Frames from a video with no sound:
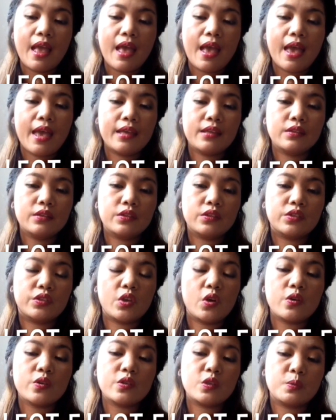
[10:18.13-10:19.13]
And
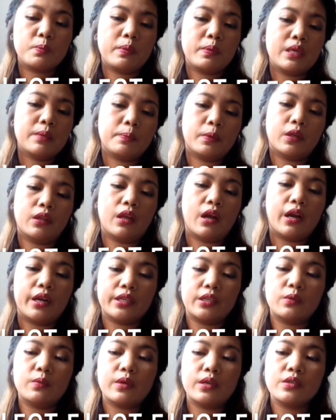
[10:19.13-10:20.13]
those people are
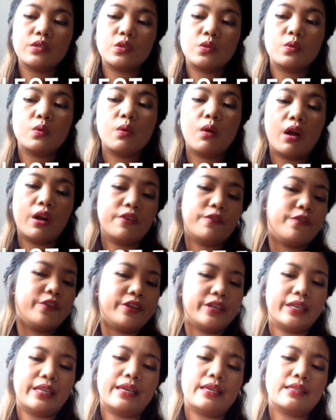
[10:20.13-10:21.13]
the ones who are
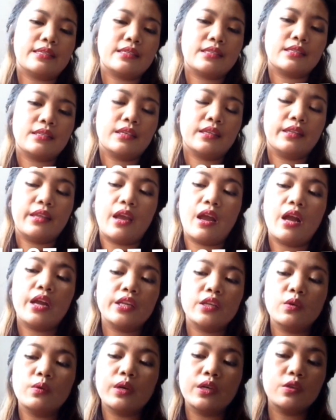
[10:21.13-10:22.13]
fearless. They are
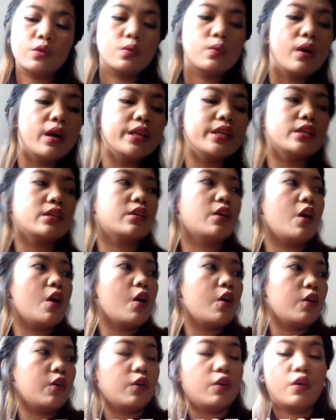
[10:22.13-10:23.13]
the one who want to
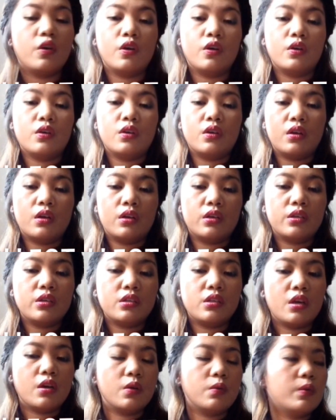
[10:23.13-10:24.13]
go,
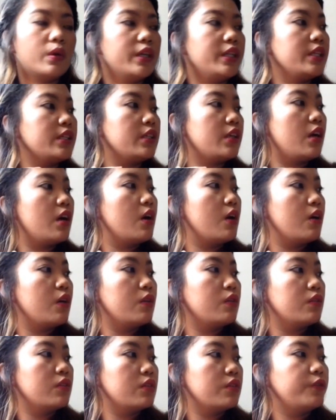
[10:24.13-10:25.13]
want to
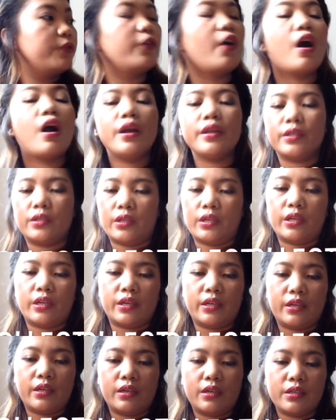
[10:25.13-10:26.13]
go
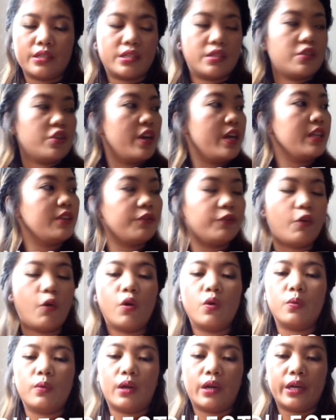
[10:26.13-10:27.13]
farther, straight
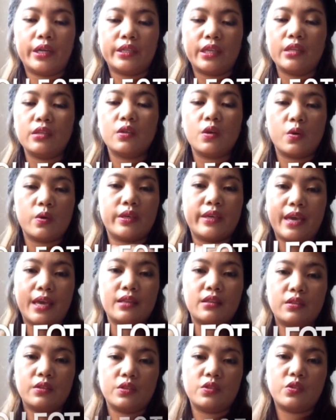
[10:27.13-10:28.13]
forward, and go
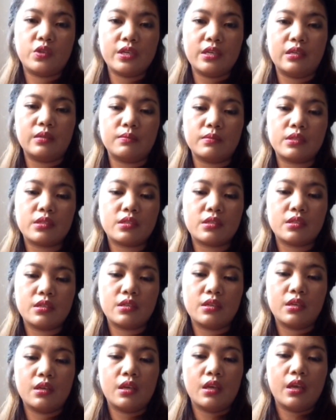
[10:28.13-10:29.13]
get their
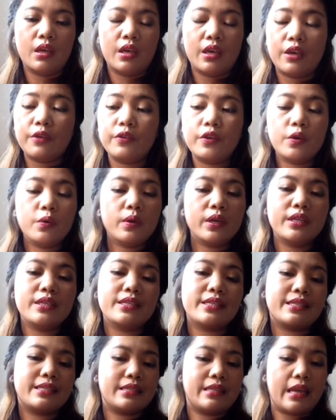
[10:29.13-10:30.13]
dreams. If you want to
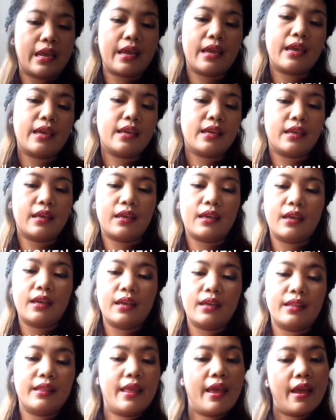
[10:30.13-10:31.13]
stay
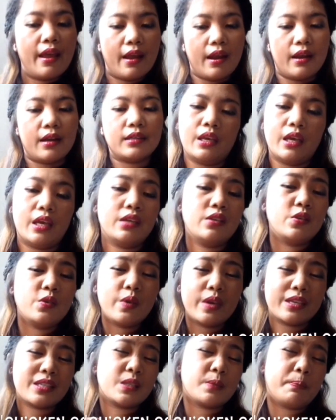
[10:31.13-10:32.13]
there and you
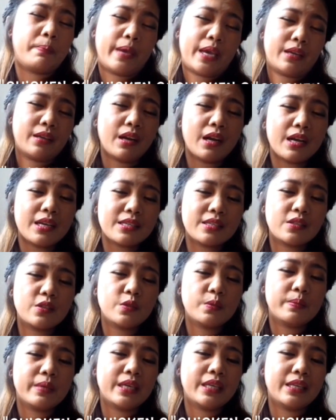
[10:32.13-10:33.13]
expect us
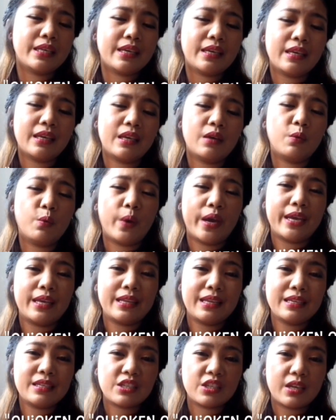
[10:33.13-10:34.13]
to be the
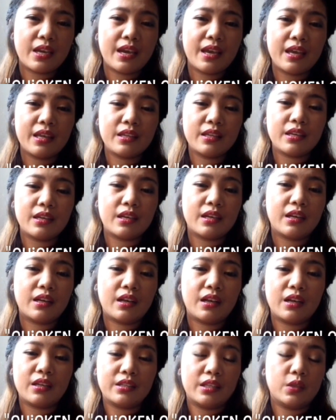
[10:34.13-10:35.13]
waiting shed
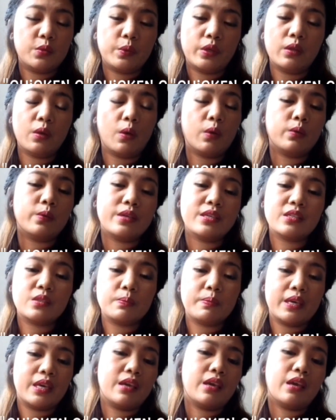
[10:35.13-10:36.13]
that will
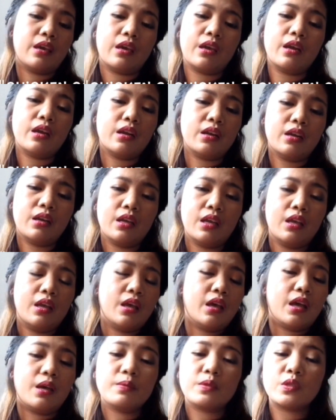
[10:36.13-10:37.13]
always be here,
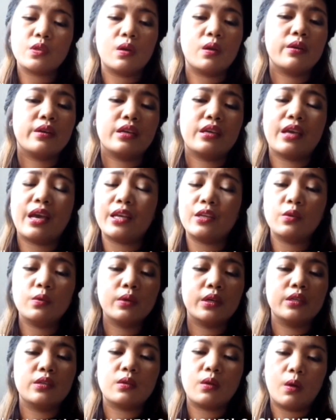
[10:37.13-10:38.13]
I'm sorry, I don't
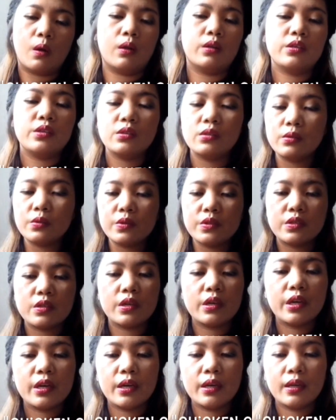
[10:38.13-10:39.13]
want to call you
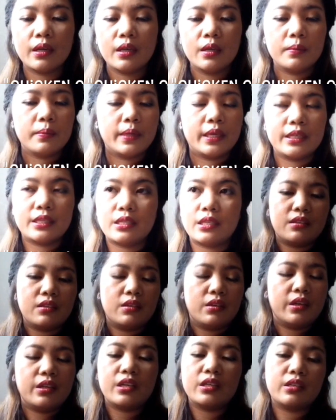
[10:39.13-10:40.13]
loser, but
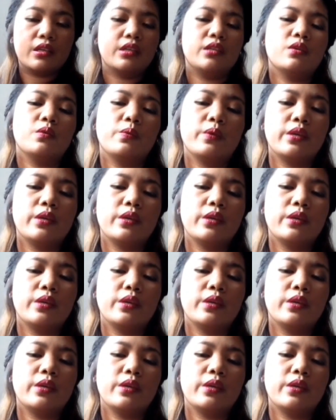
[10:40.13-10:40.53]
you're not gonna